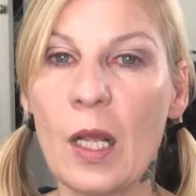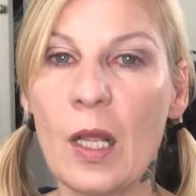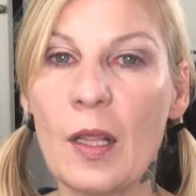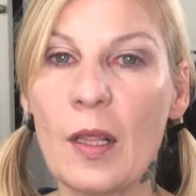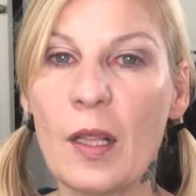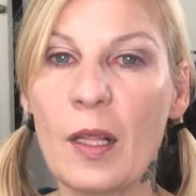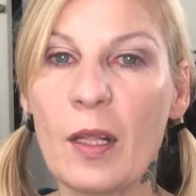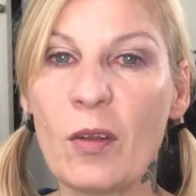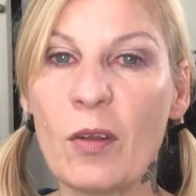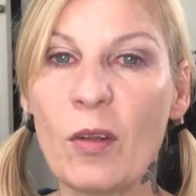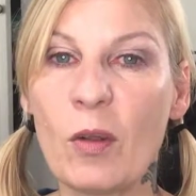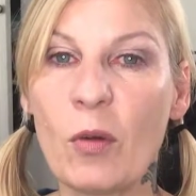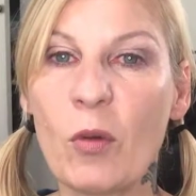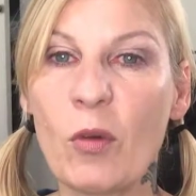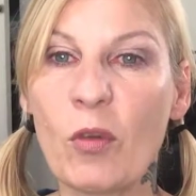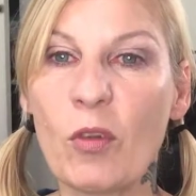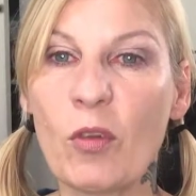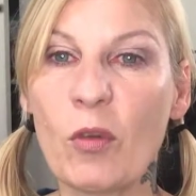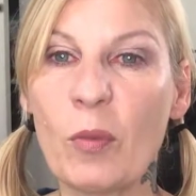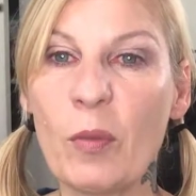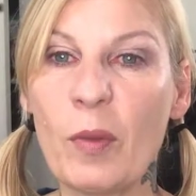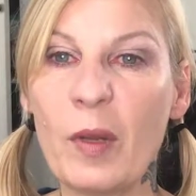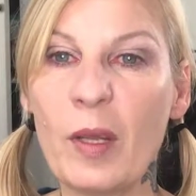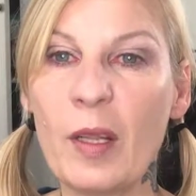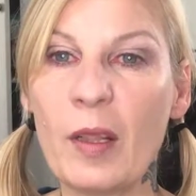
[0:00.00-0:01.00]
that it
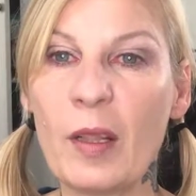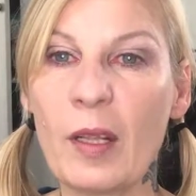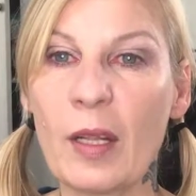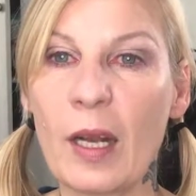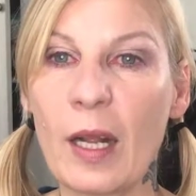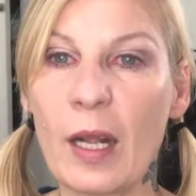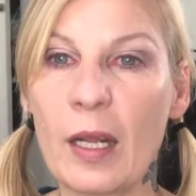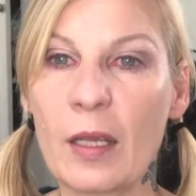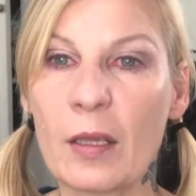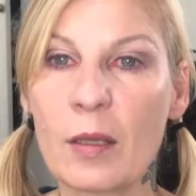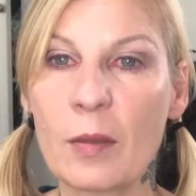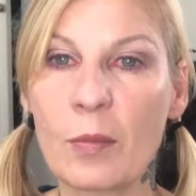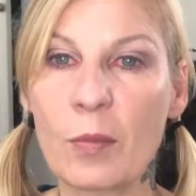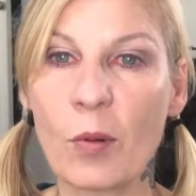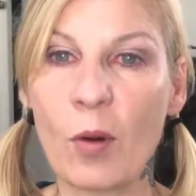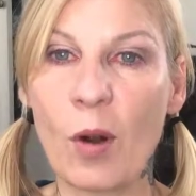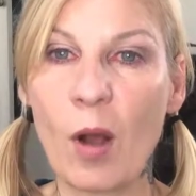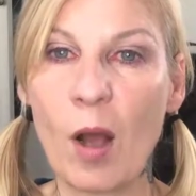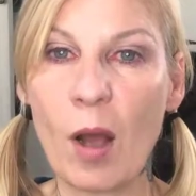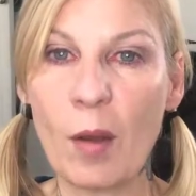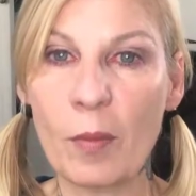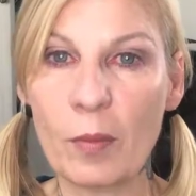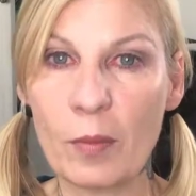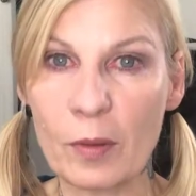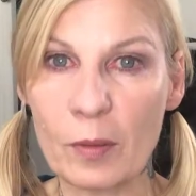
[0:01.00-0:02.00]
was me that had the
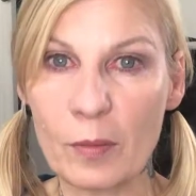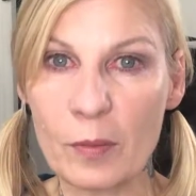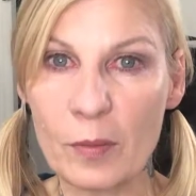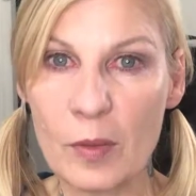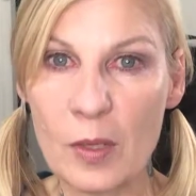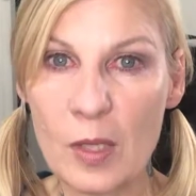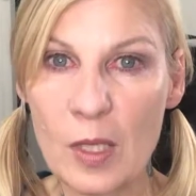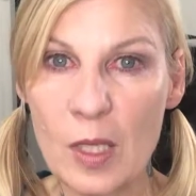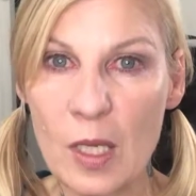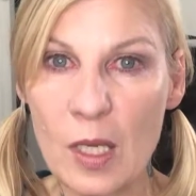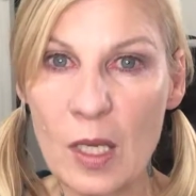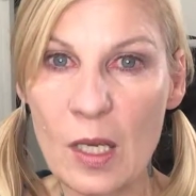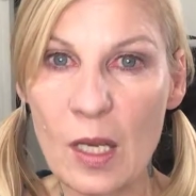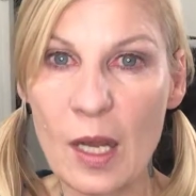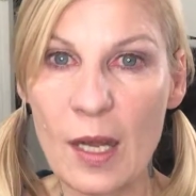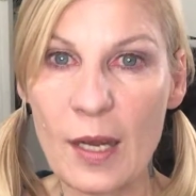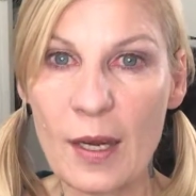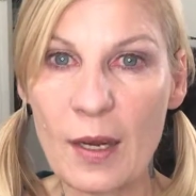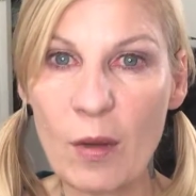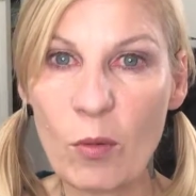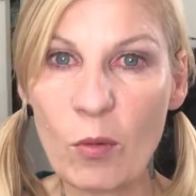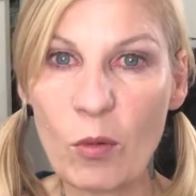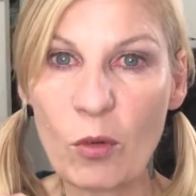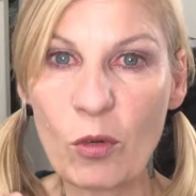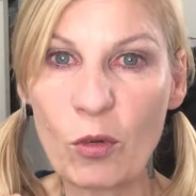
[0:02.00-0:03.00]
problem, and
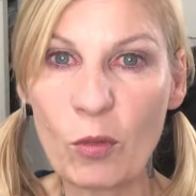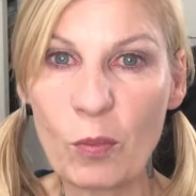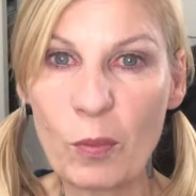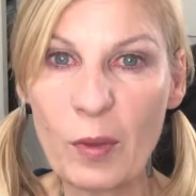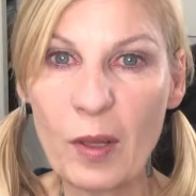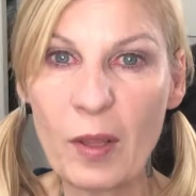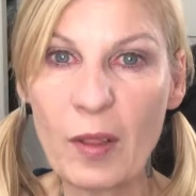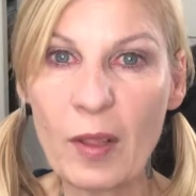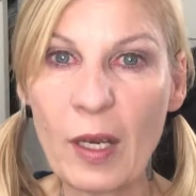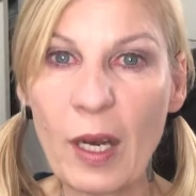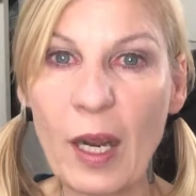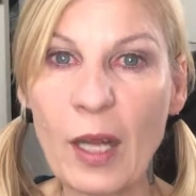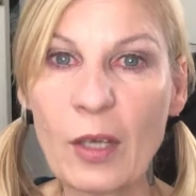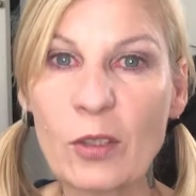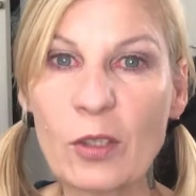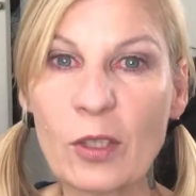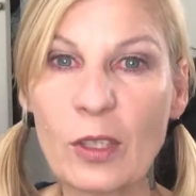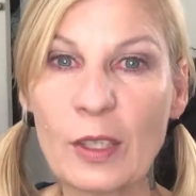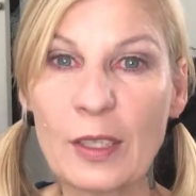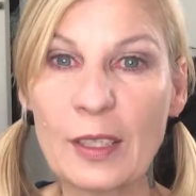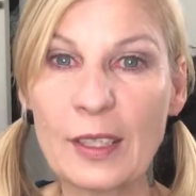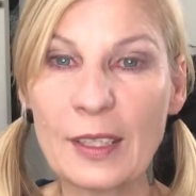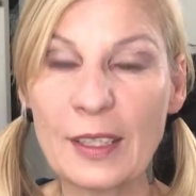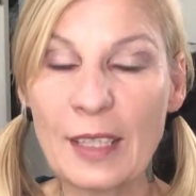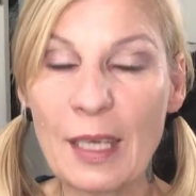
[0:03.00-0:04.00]
it was me that had to
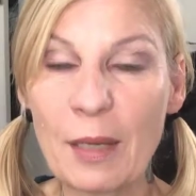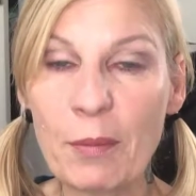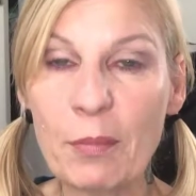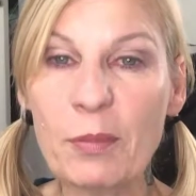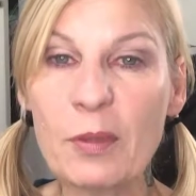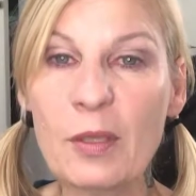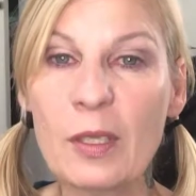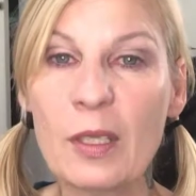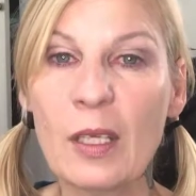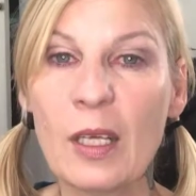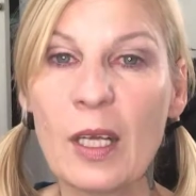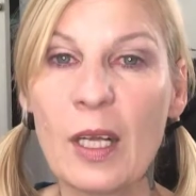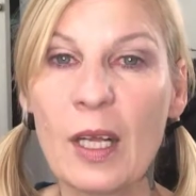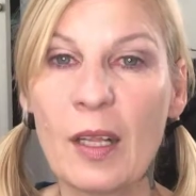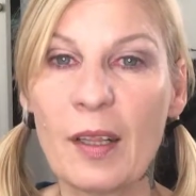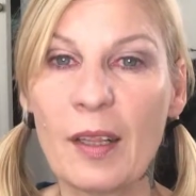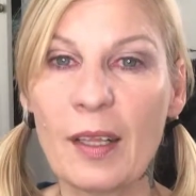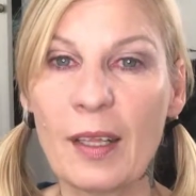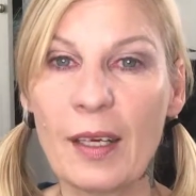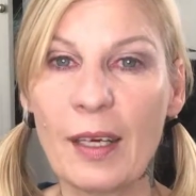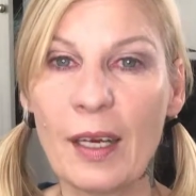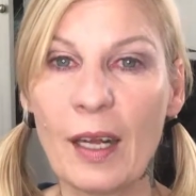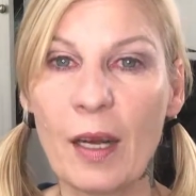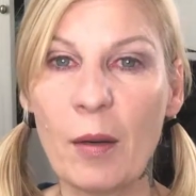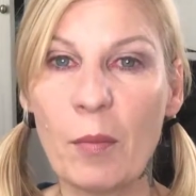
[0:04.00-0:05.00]
accept
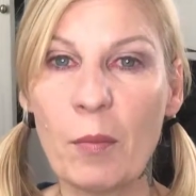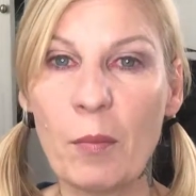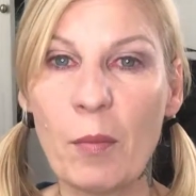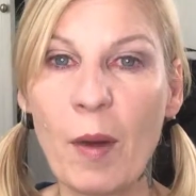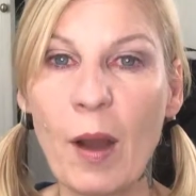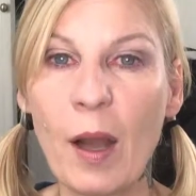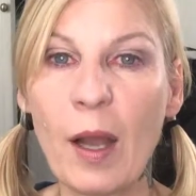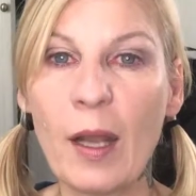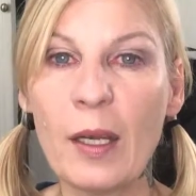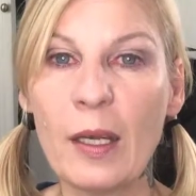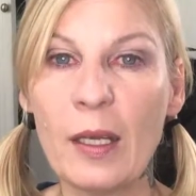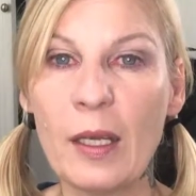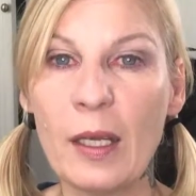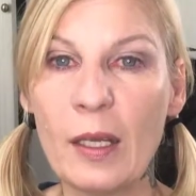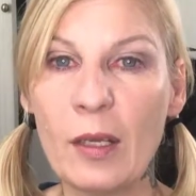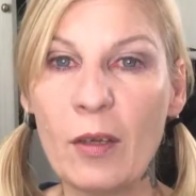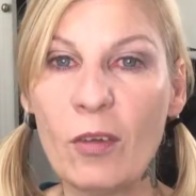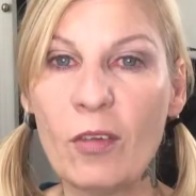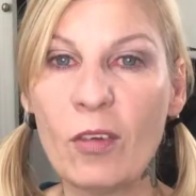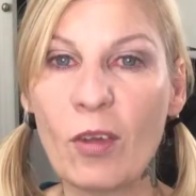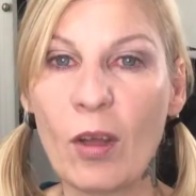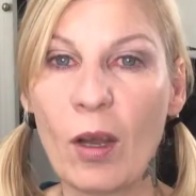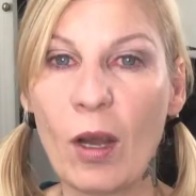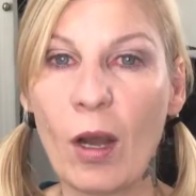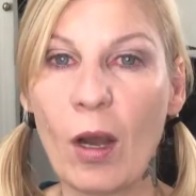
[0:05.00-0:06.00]
that my
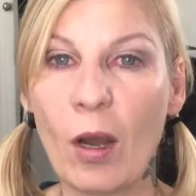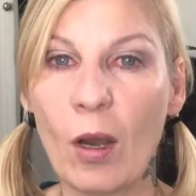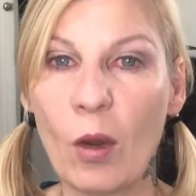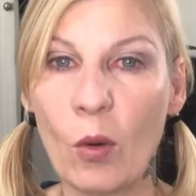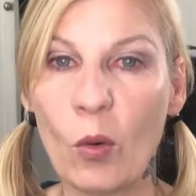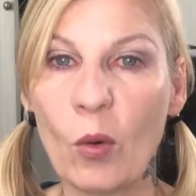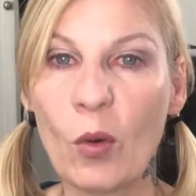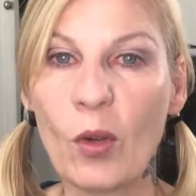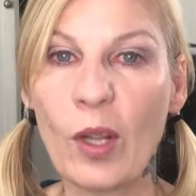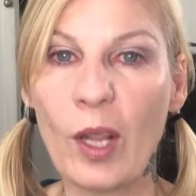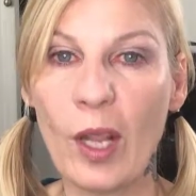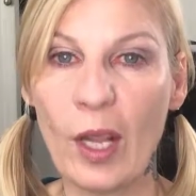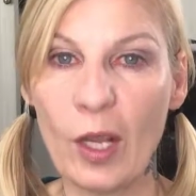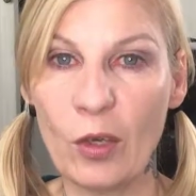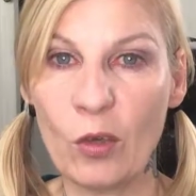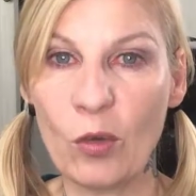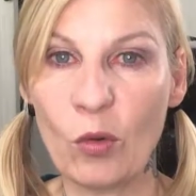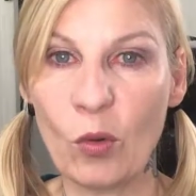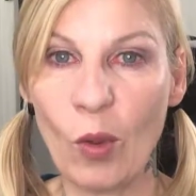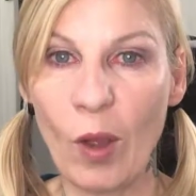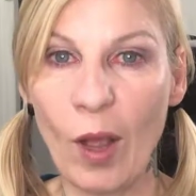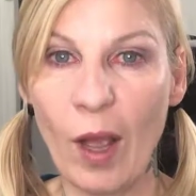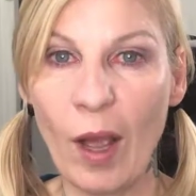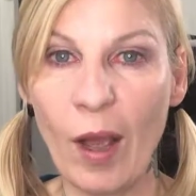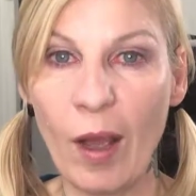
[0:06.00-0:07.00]
needs are okay to
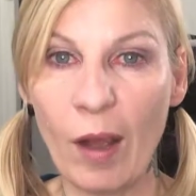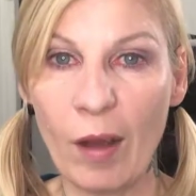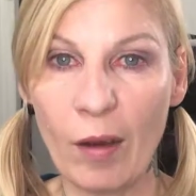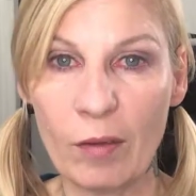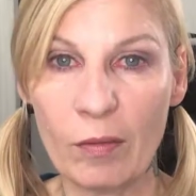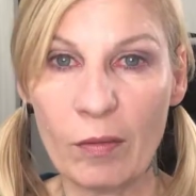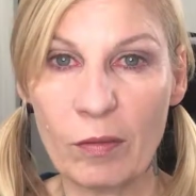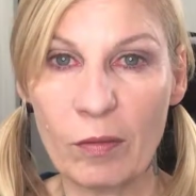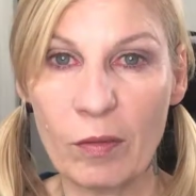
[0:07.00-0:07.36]
have.